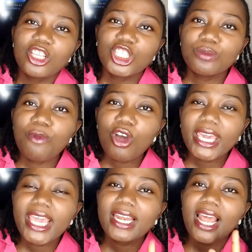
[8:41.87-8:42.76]

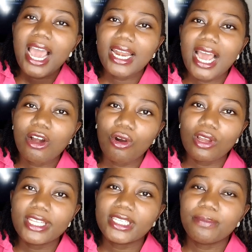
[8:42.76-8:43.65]
Smoking and
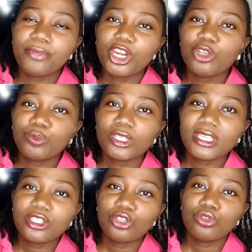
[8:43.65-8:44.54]
alcoholism
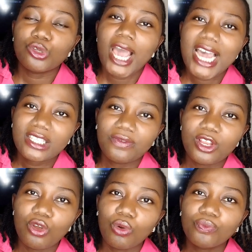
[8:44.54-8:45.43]
predisposes you to heart
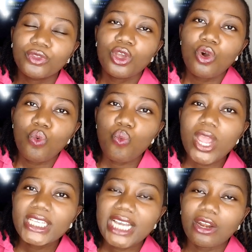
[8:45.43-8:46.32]
failure,
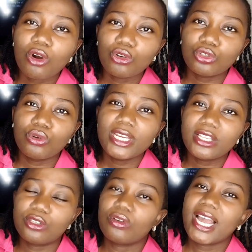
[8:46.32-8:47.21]
which can also
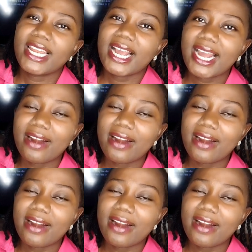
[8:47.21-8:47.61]
lead to cardiac